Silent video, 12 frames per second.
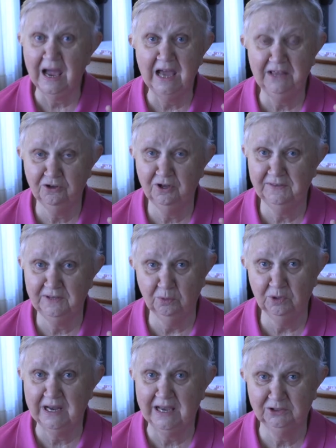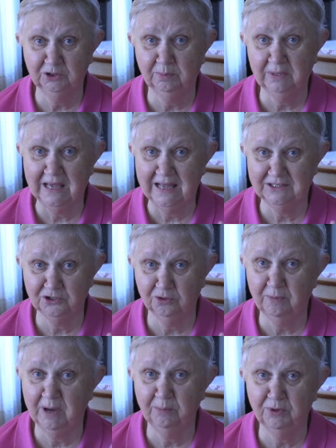I thought they were Dr. Blotzer.
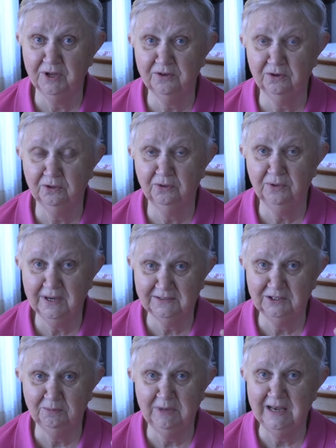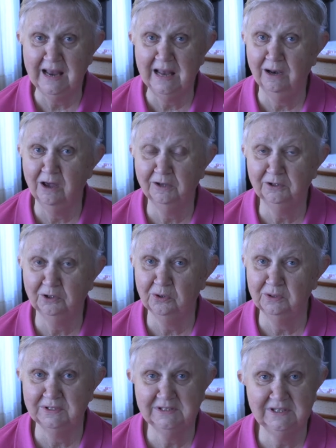My brother corrected me not long
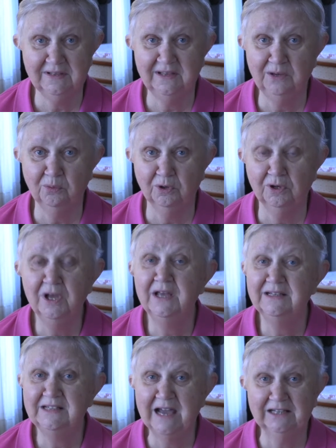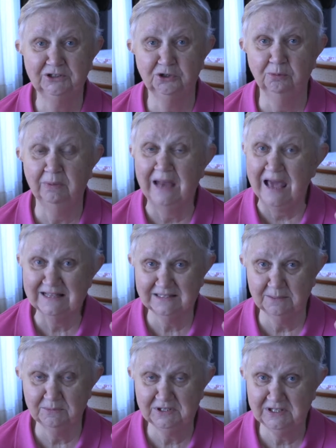ago and said they were Dr.
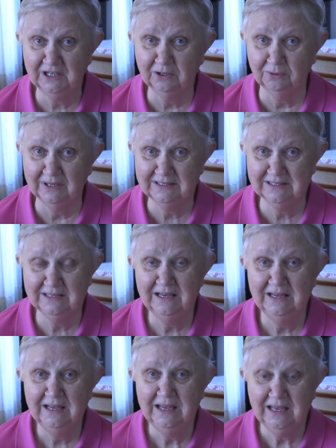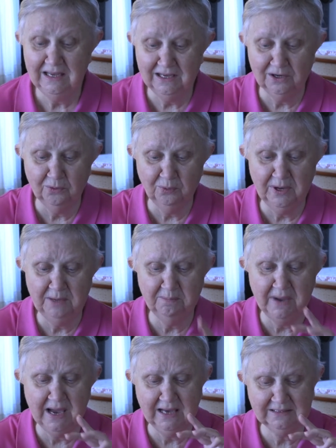Blossom cigarettes, in a red
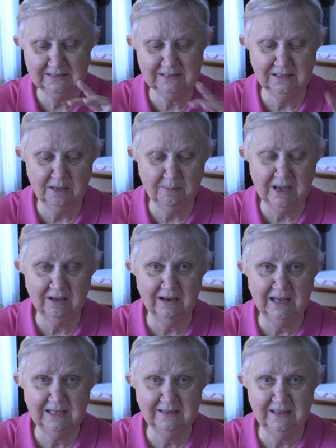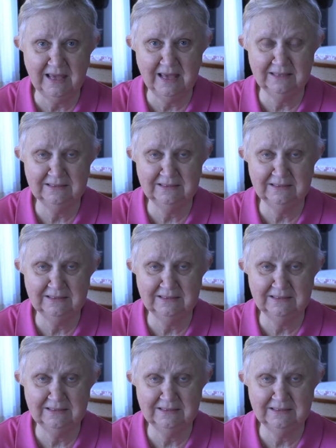box about like that.